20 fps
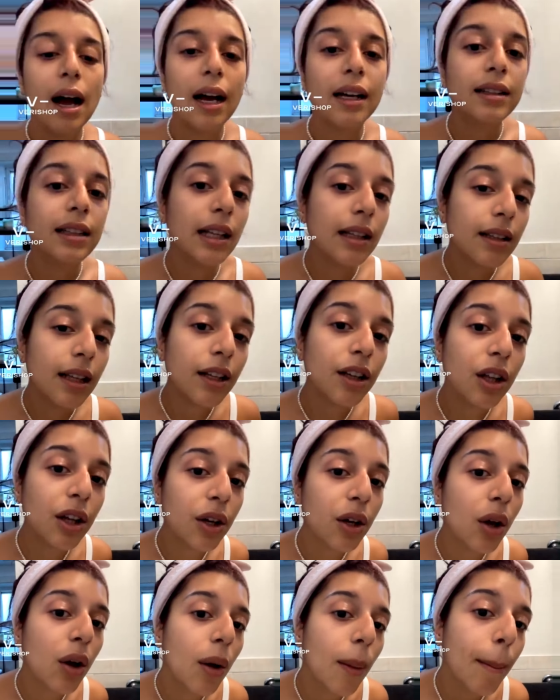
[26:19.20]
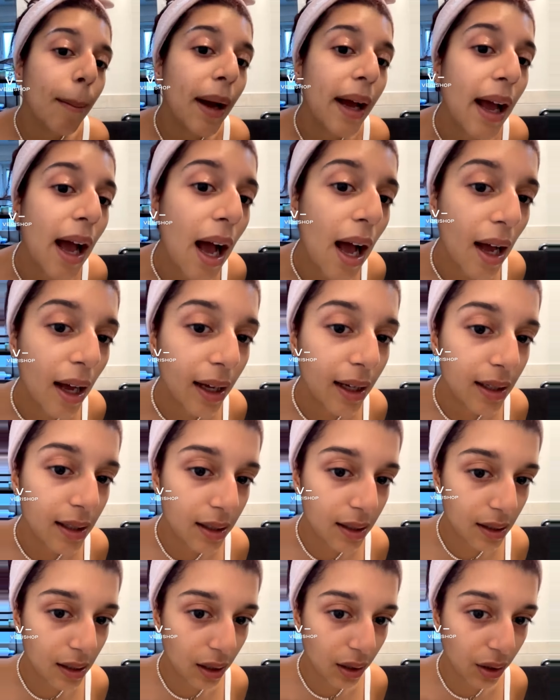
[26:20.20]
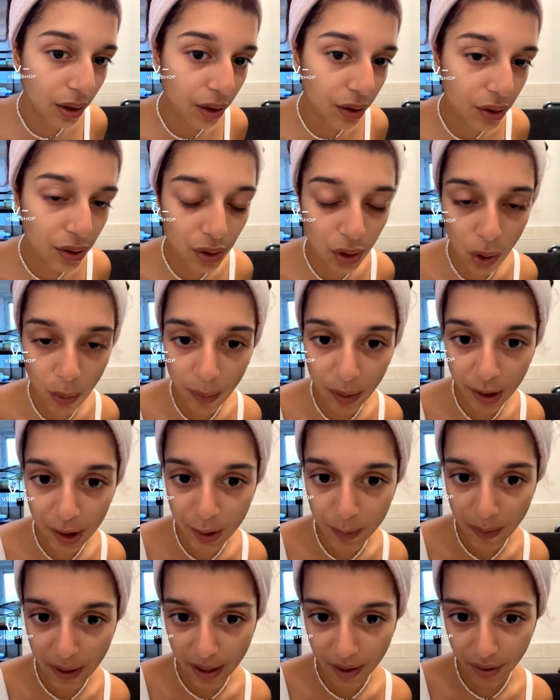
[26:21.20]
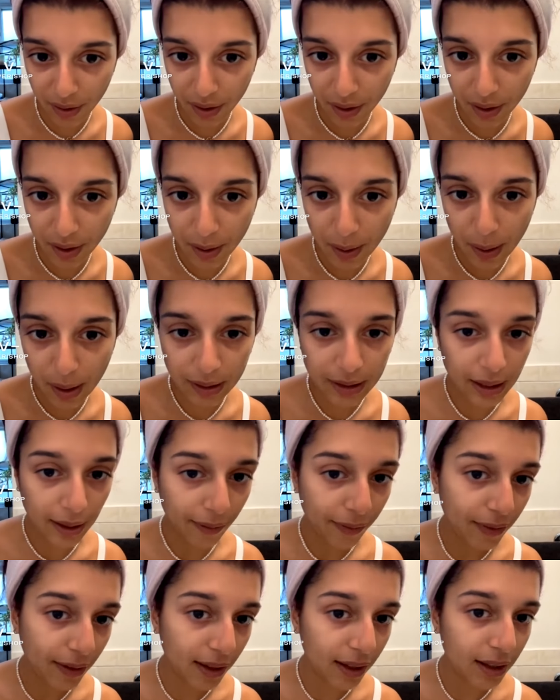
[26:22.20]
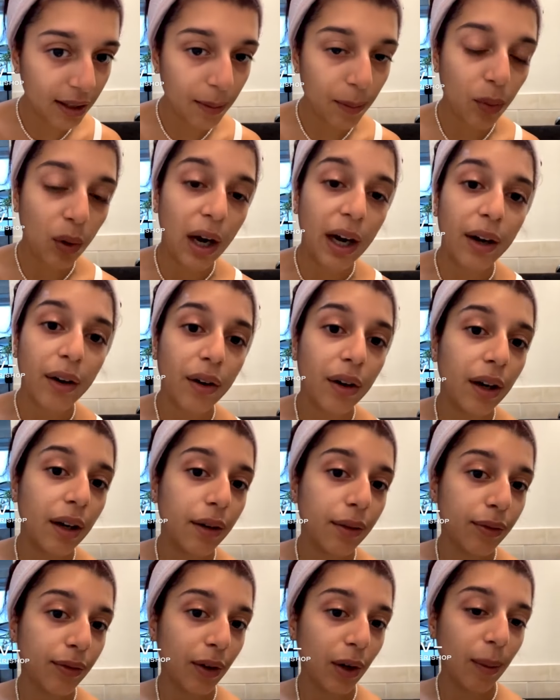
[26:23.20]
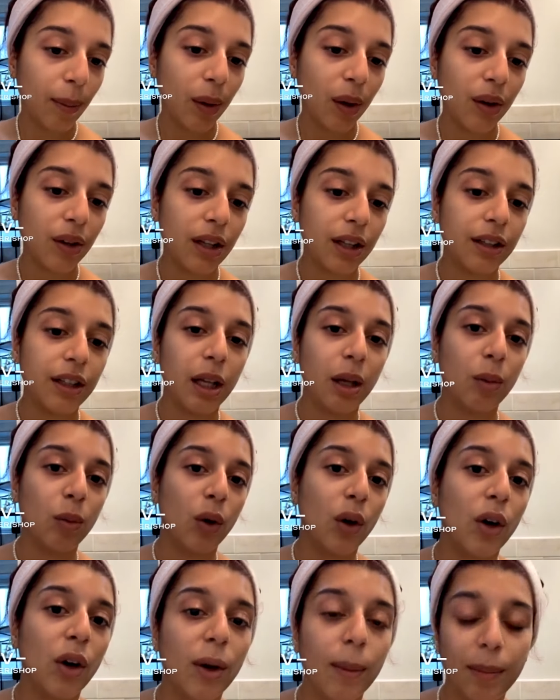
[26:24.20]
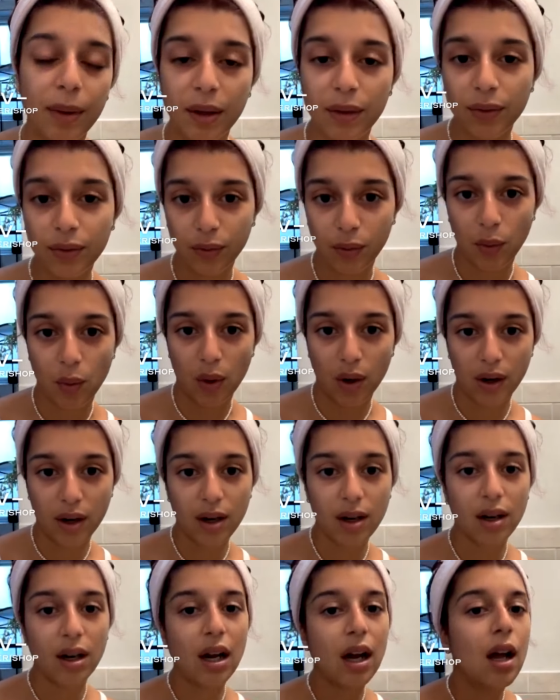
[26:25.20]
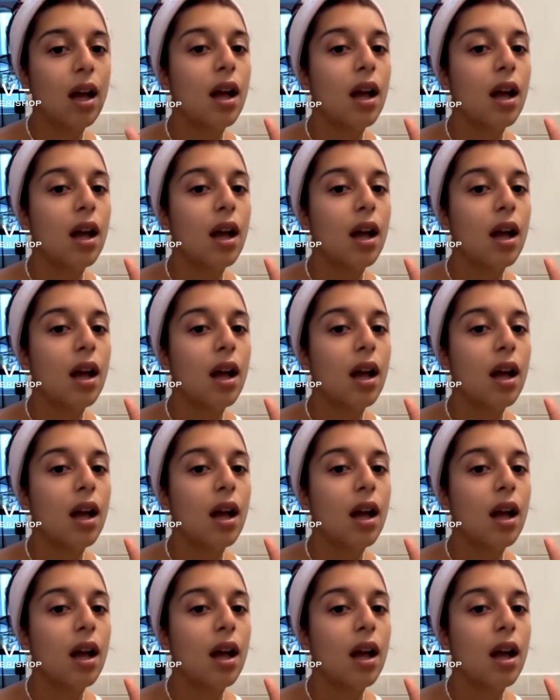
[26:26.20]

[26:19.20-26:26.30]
I think they look my eyes look so much better, definitely brighter and firmer than they were before.